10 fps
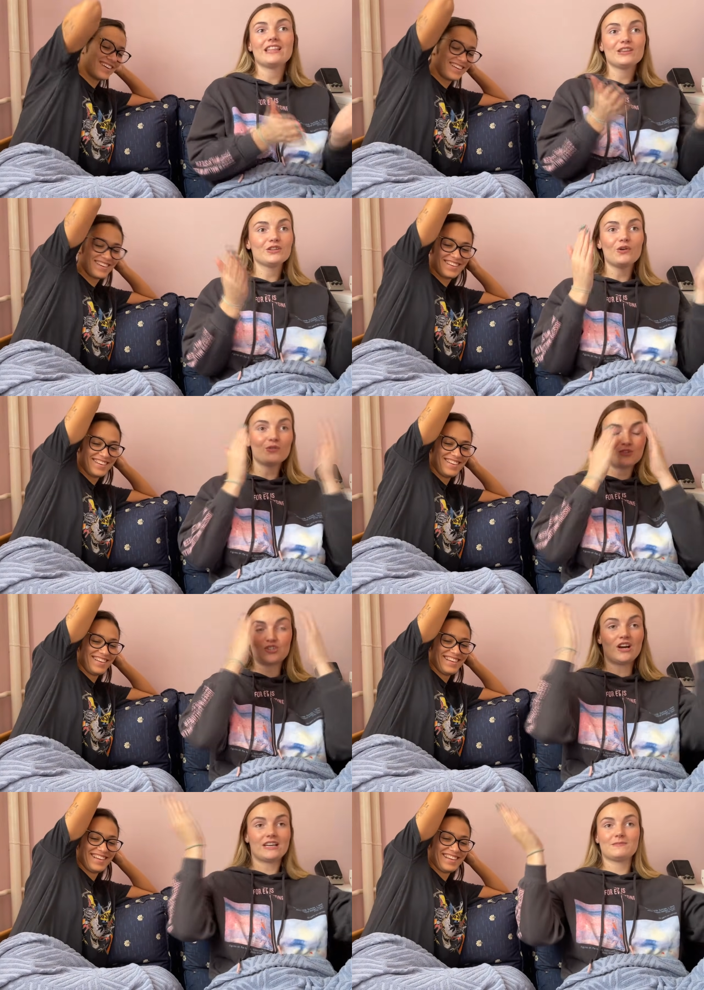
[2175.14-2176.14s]
Speaker 1: and you know
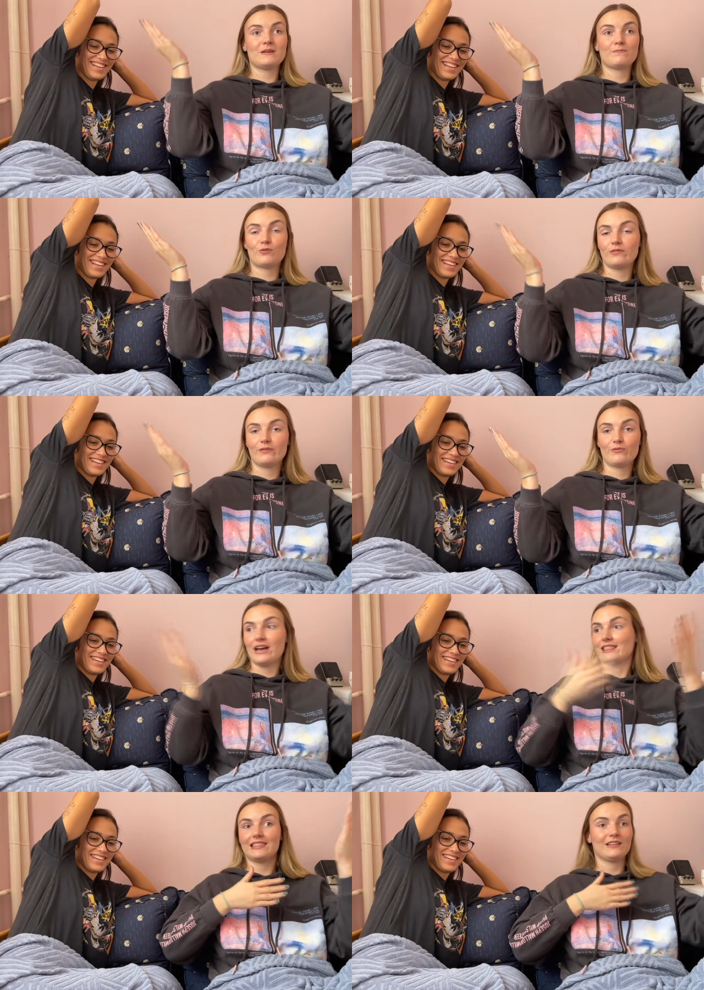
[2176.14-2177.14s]
Chuck is being proven
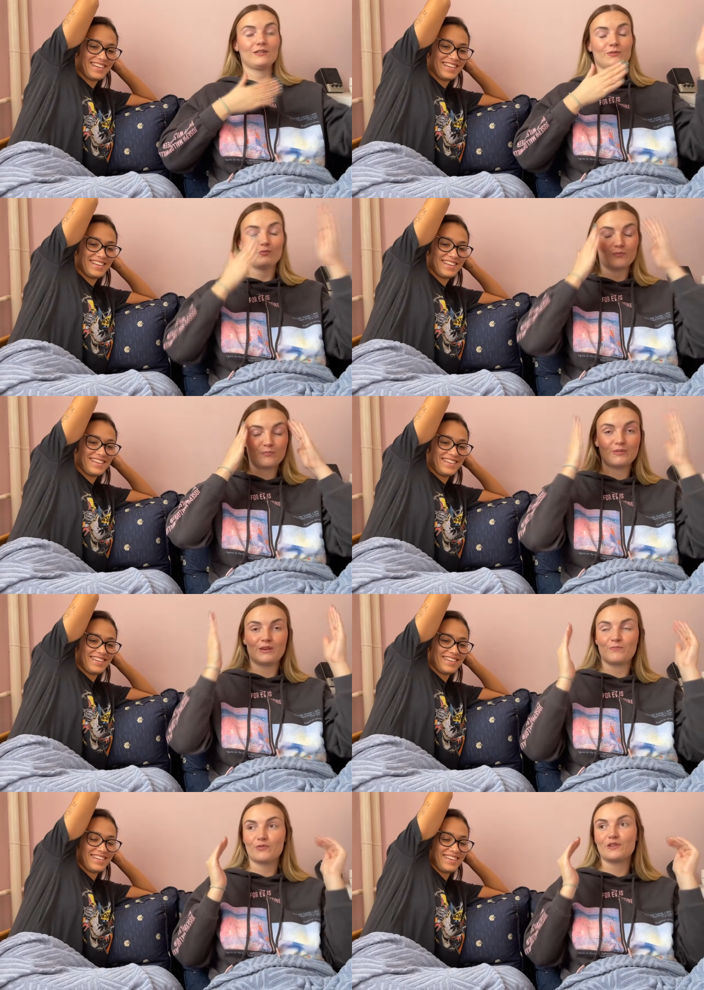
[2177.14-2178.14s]
right, uh,
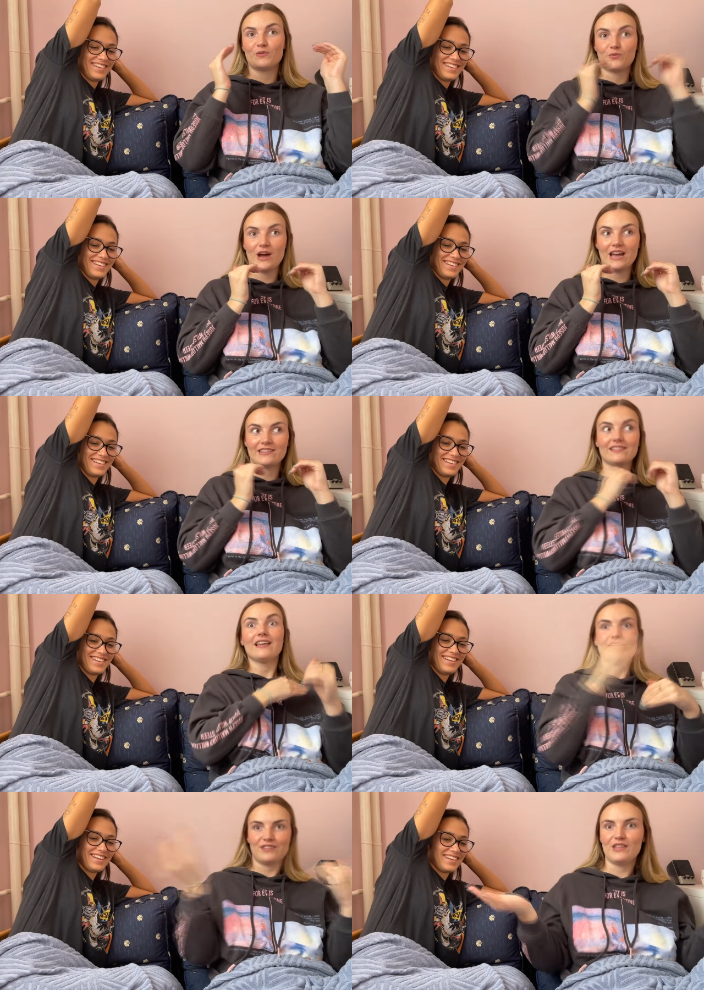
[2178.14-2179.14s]
being proven right,
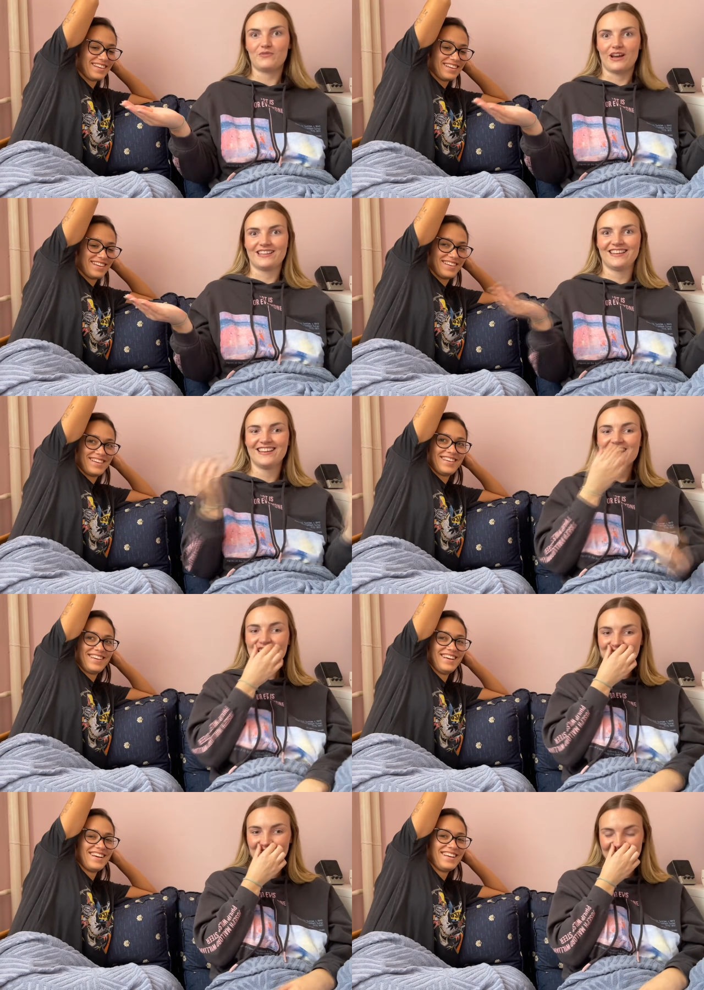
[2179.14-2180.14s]
left and right.
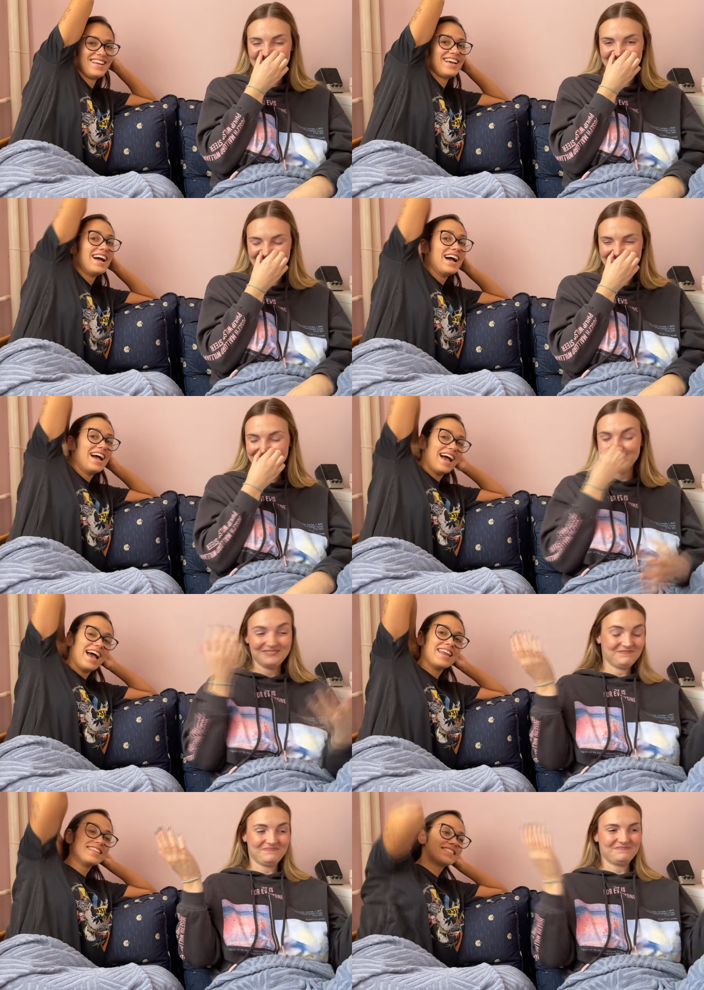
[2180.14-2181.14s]
like,
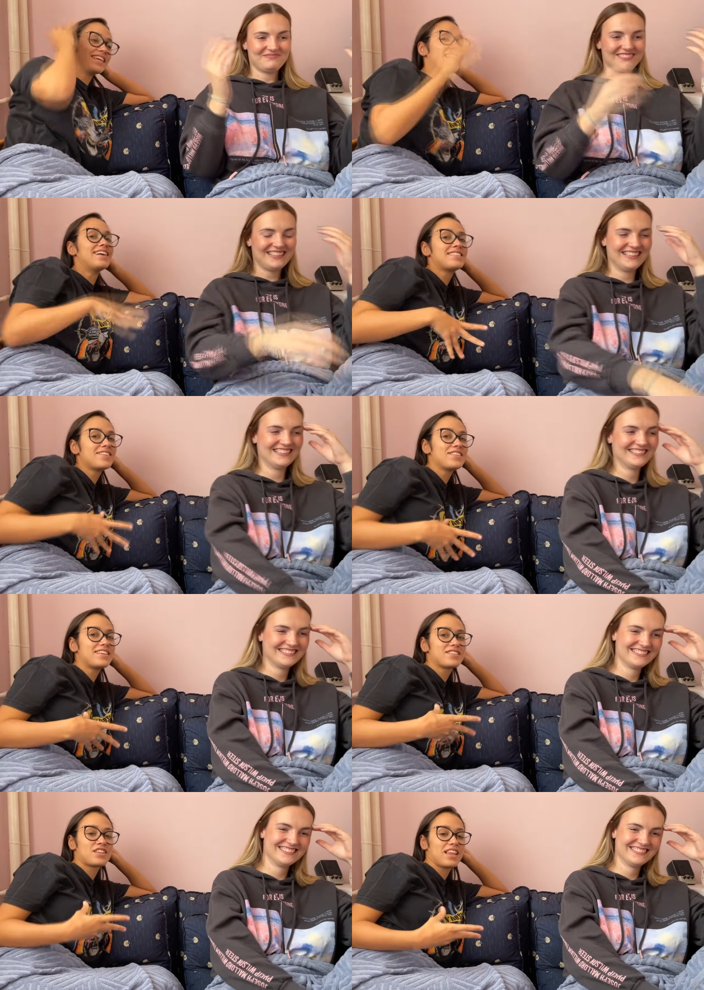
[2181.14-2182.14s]
Speaker 2: and it's not even
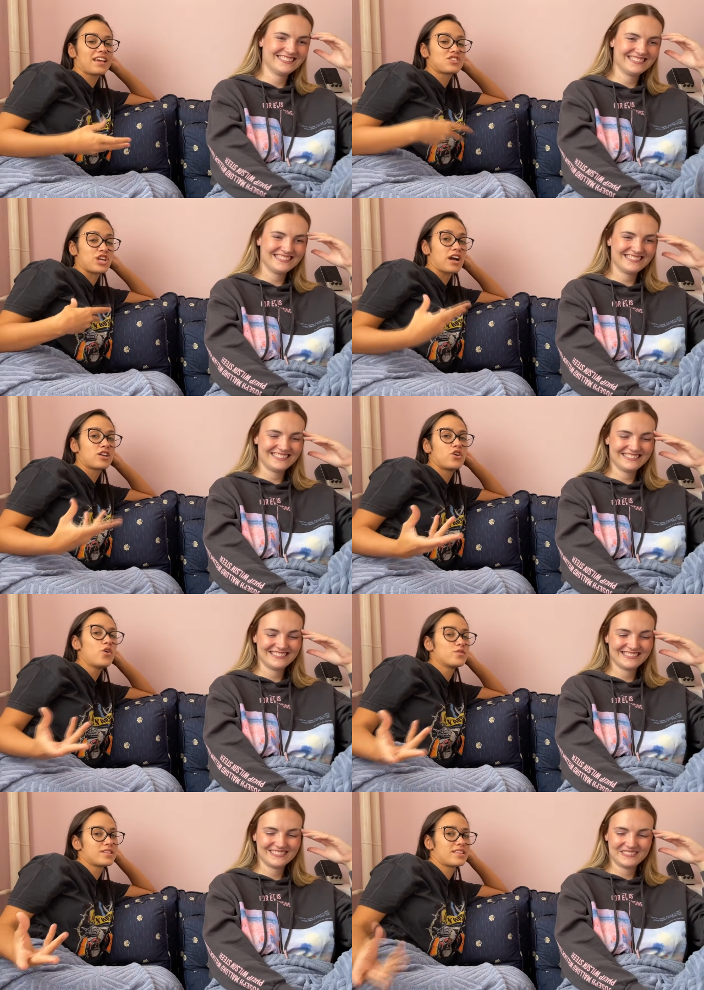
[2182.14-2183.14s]
that like Chuck
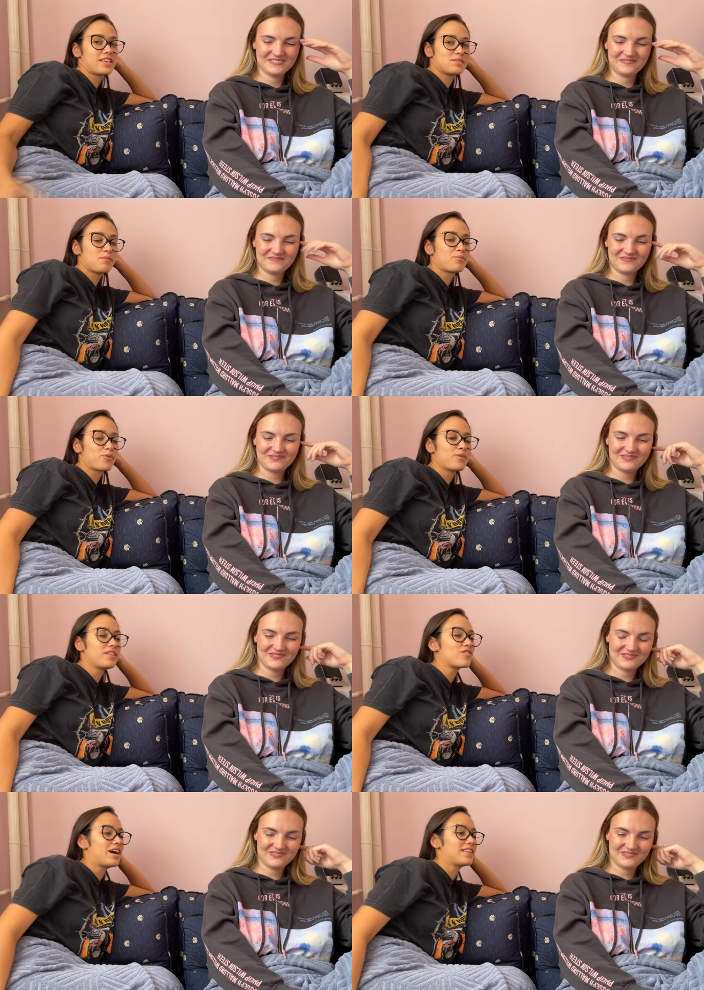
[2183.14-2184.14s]
knows that he's been
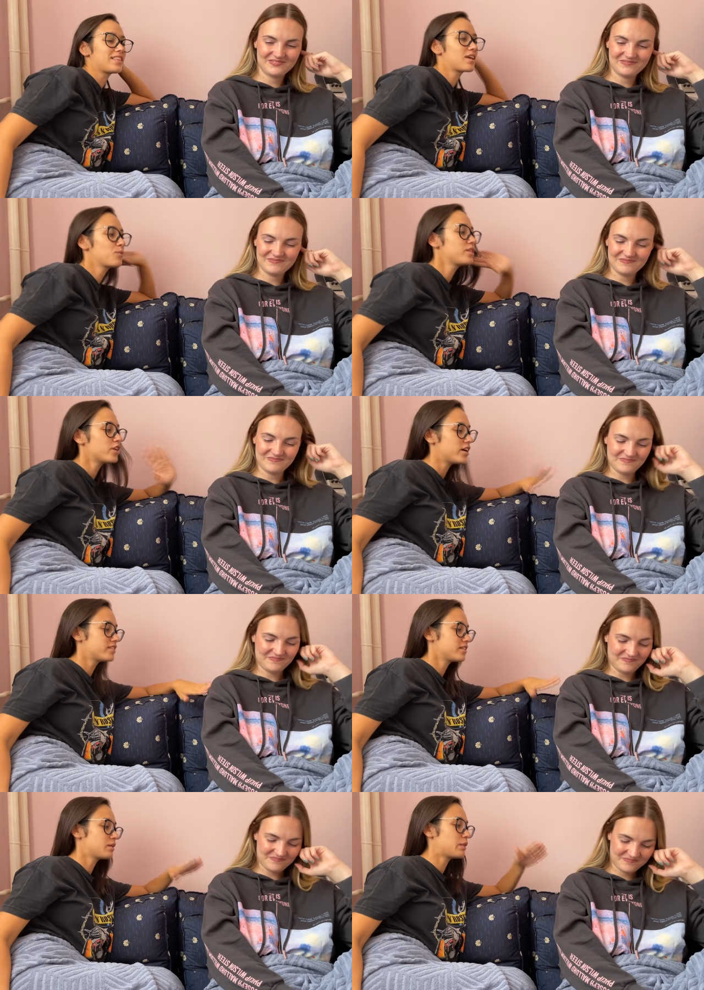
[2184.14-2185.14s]
proven right. Like we thought
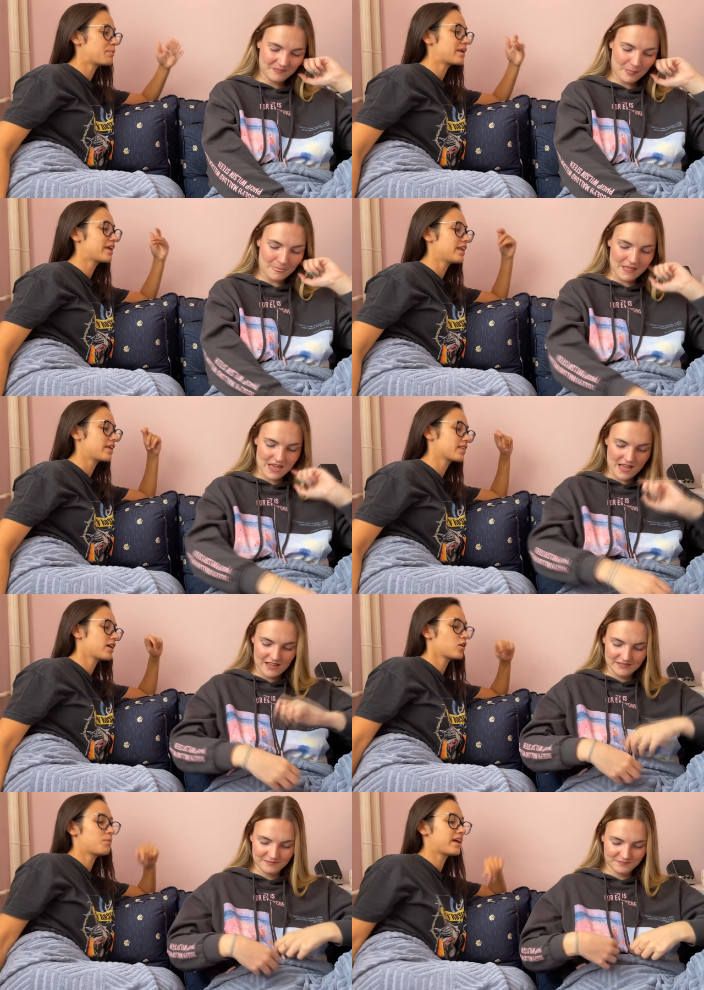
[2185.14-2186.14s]
in the beginning, yeah.
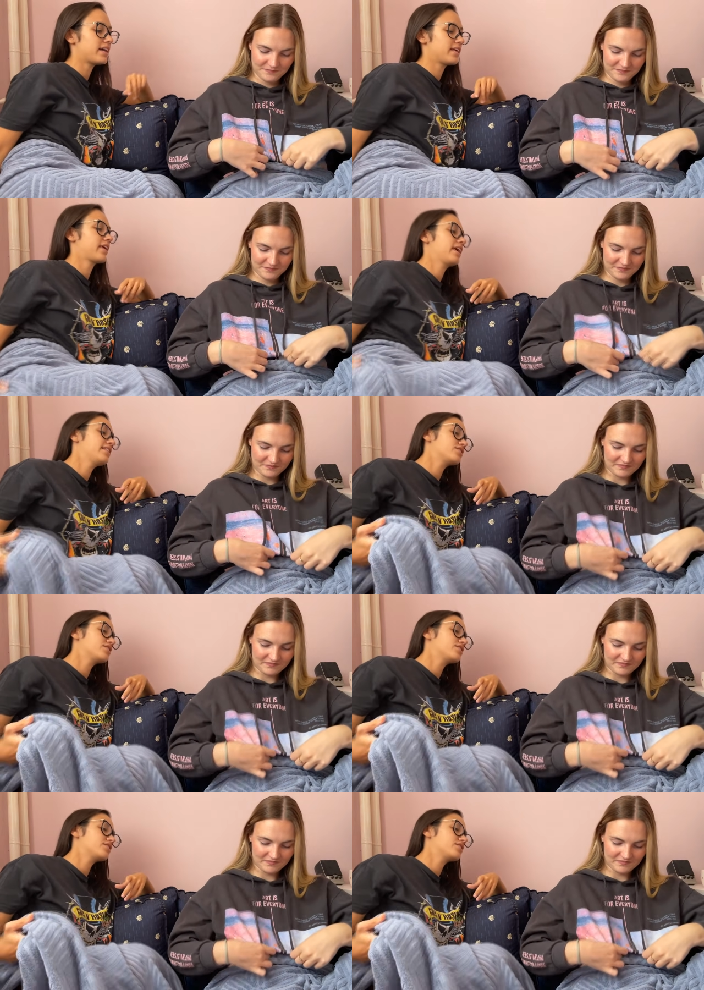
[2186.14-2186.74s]
like oh my god, I hate